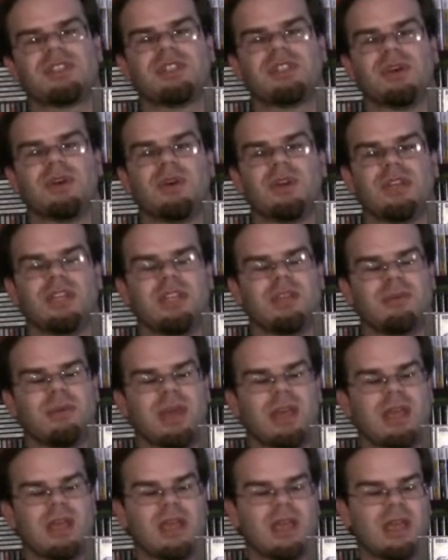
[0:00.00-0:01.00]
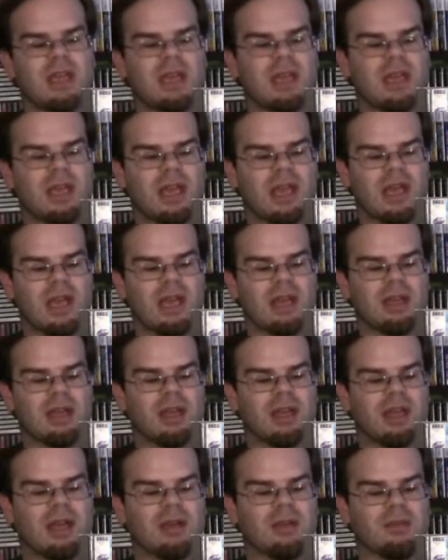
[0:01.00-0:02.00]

to go on eBay and